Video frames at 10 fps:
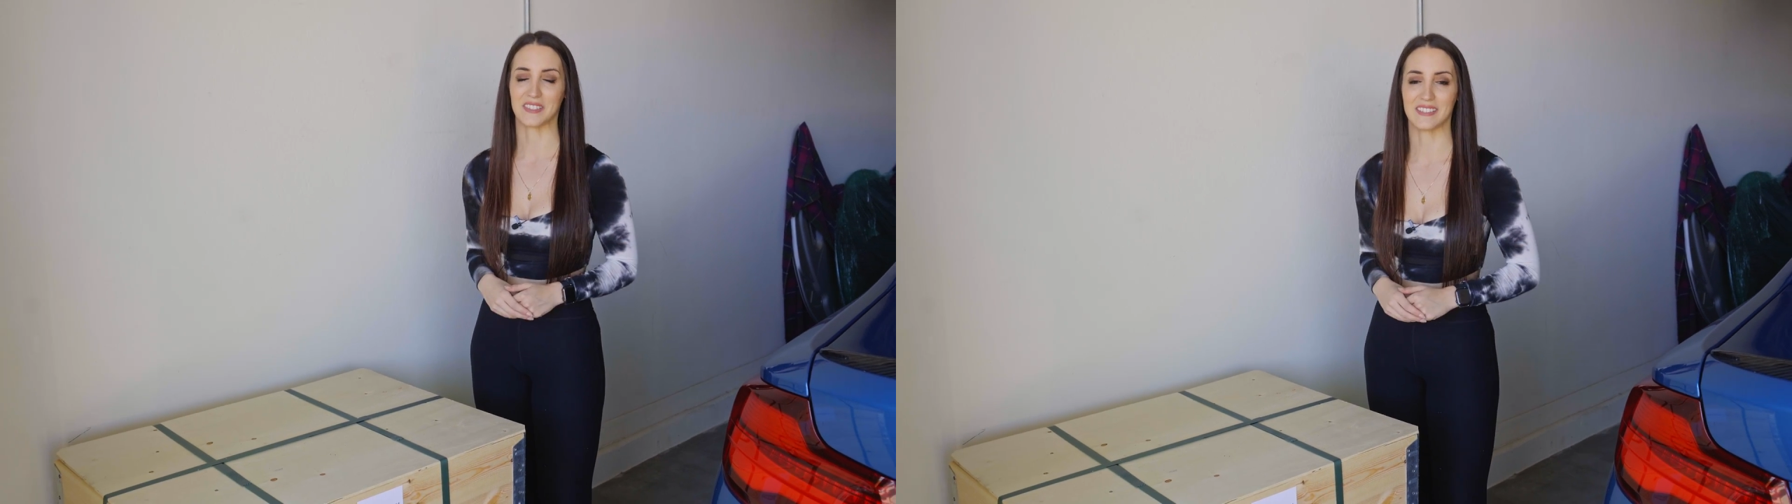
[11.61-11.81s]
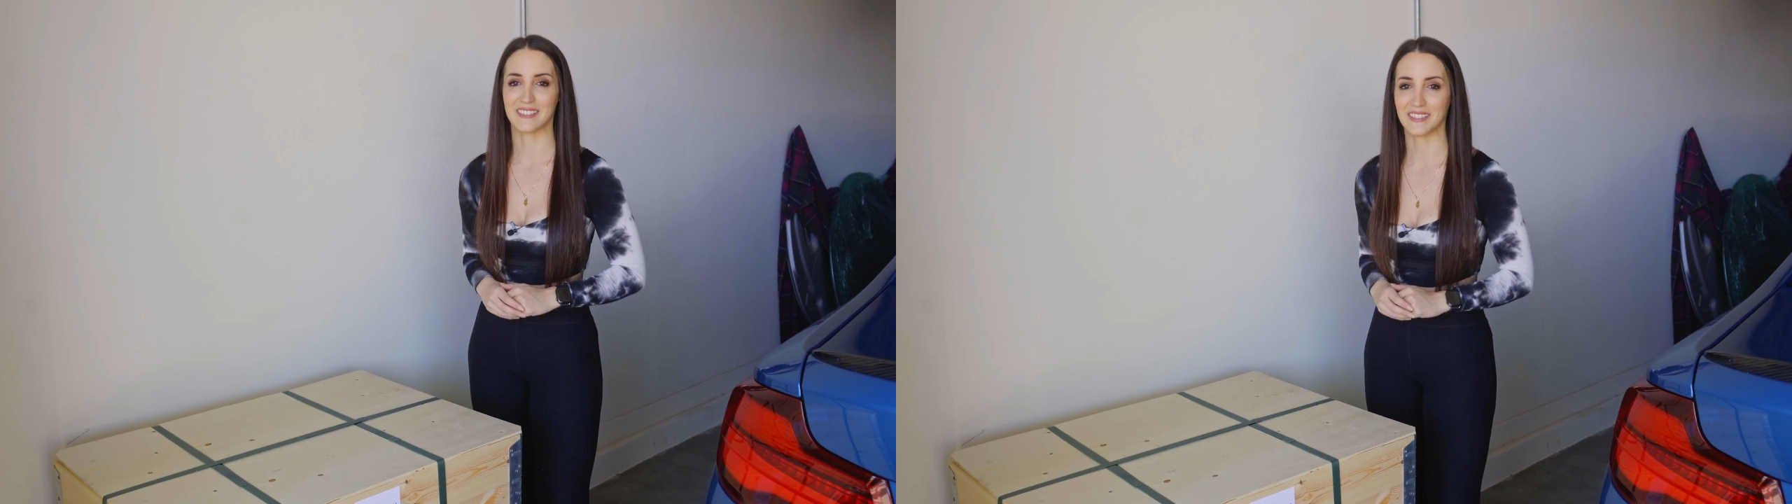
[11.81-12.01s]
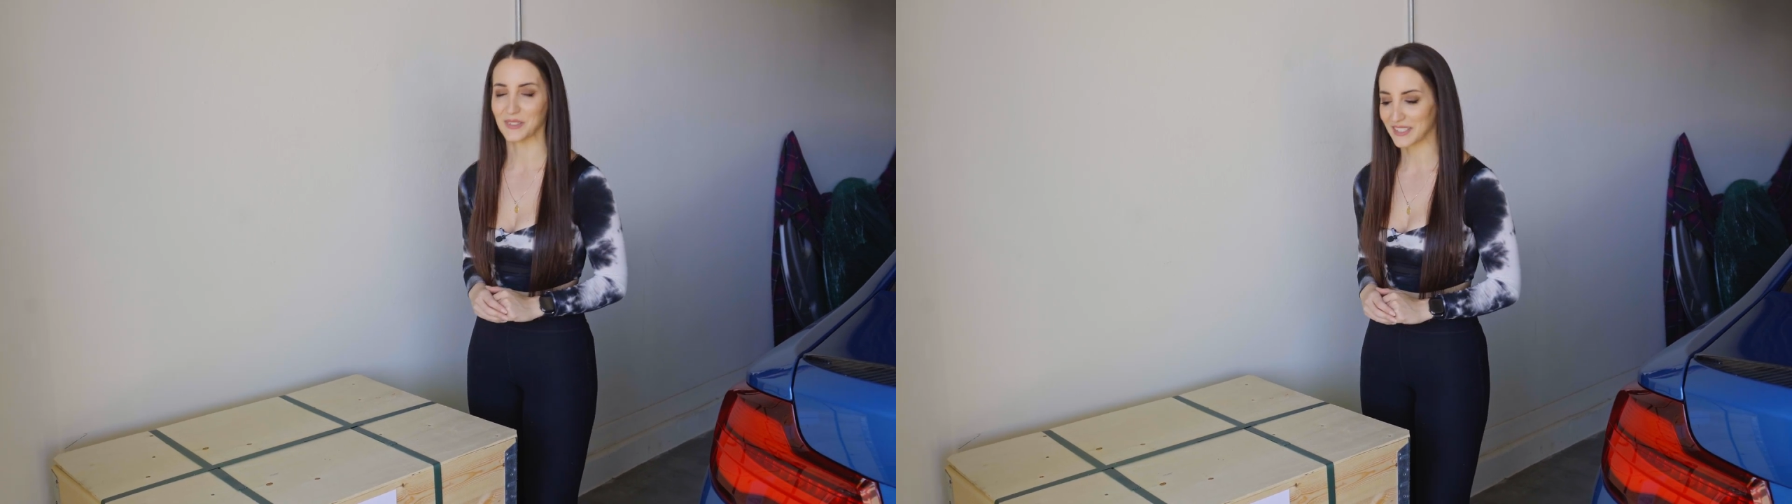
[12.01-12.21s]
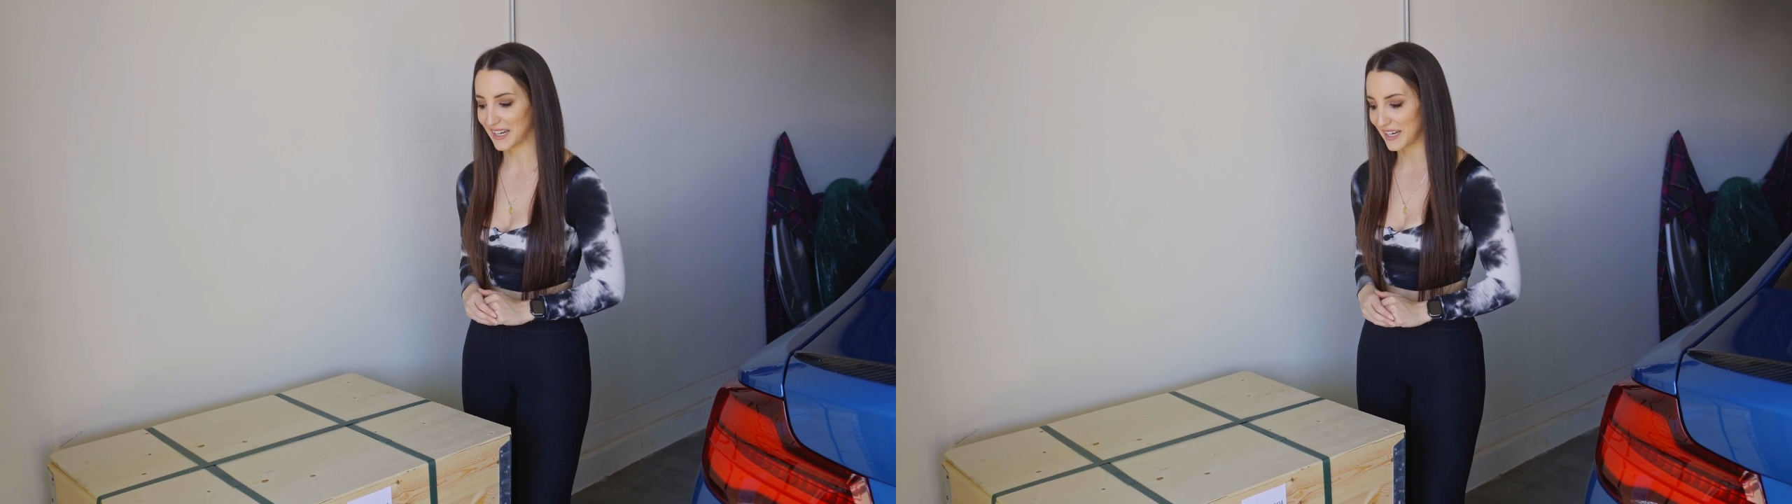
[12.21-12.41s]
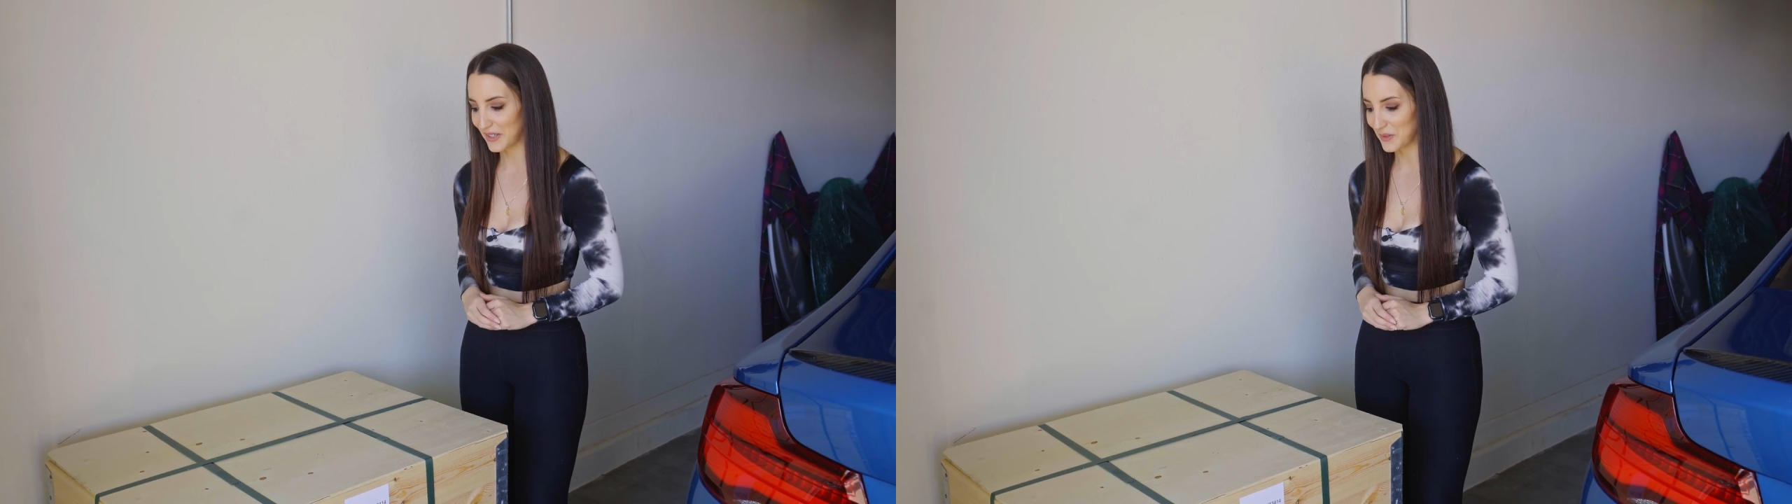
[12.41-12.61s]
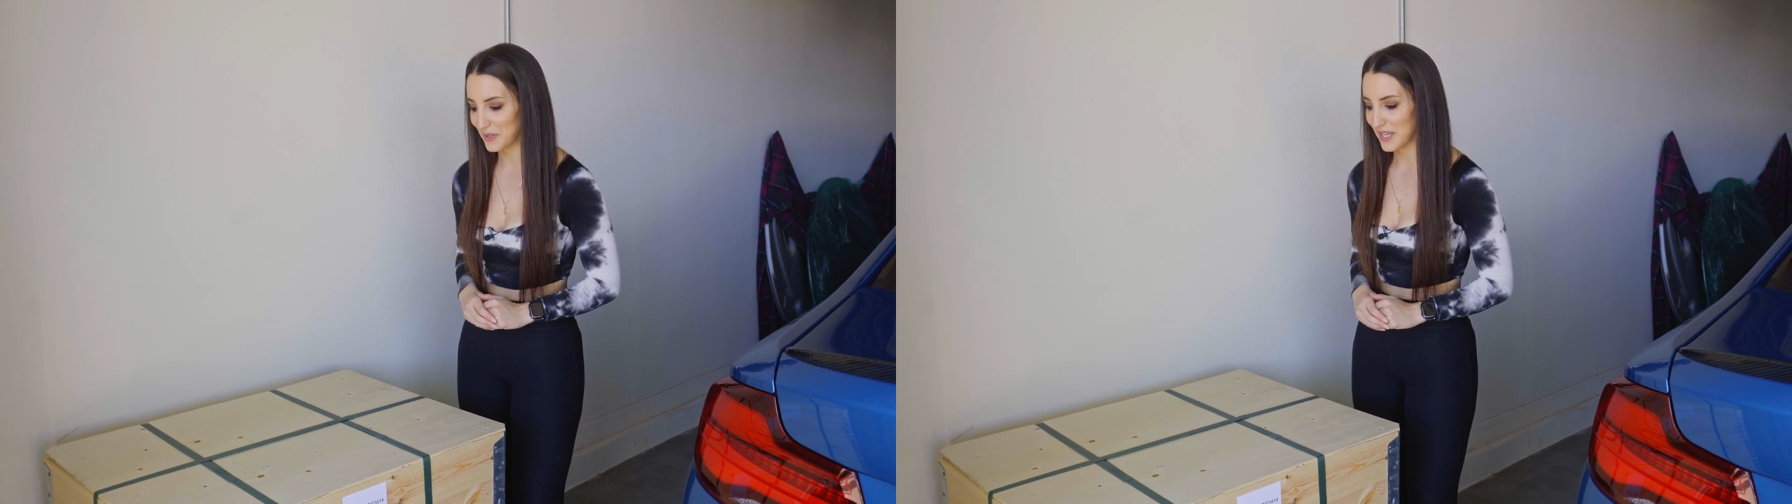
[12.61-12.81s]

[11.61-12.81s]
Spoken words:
it's in the title.